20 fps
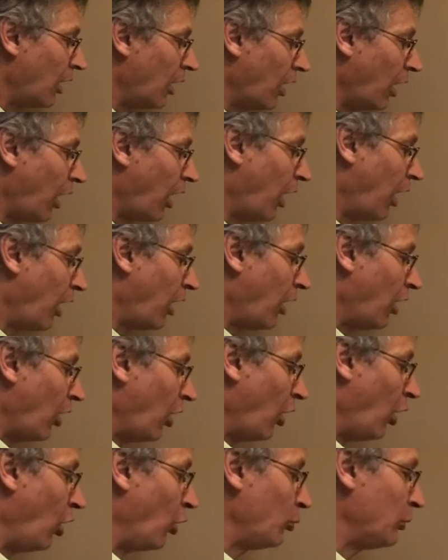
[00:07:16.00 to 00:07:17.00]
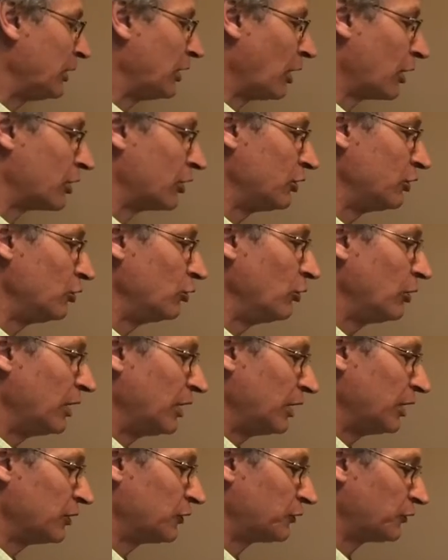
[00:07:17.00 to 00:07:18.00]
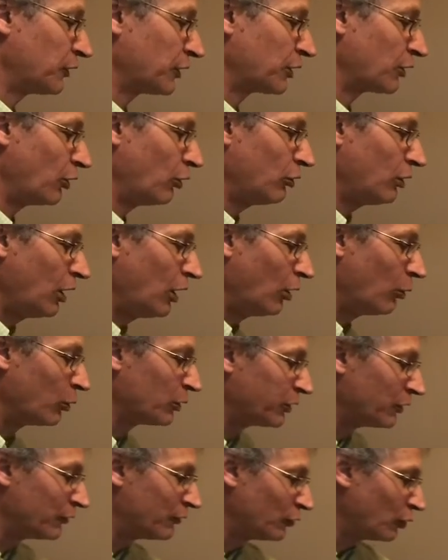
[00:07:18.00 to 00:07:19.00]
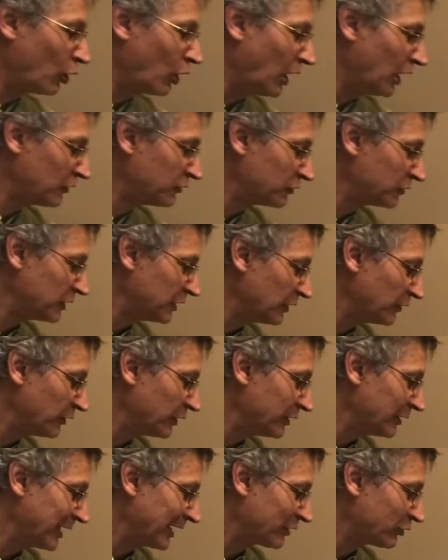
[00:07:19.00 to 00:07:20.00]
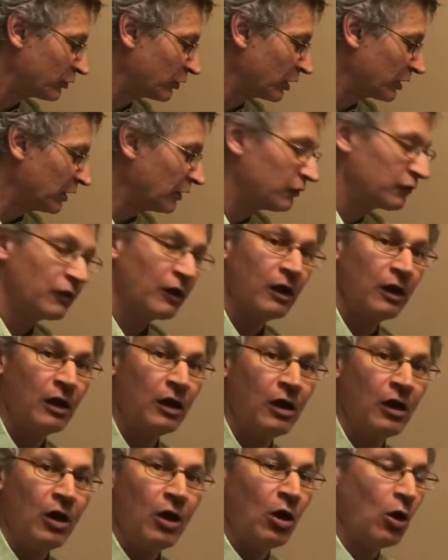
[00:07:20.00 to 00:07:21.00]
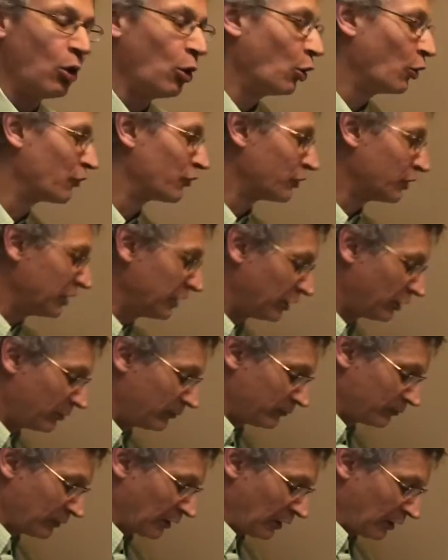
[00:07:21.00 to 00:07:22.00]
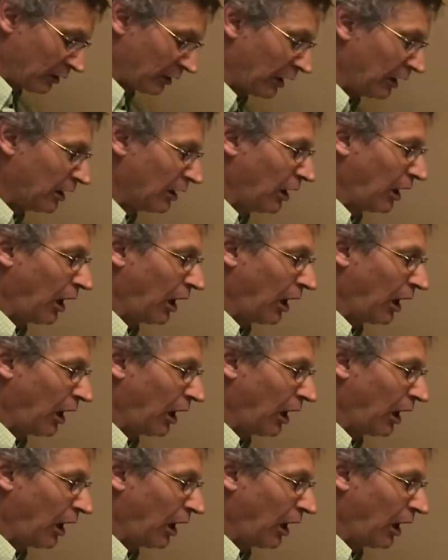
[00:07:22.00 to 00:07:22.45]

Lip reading: All we got to do is figure out what the velocity of the electron is over here. Okay.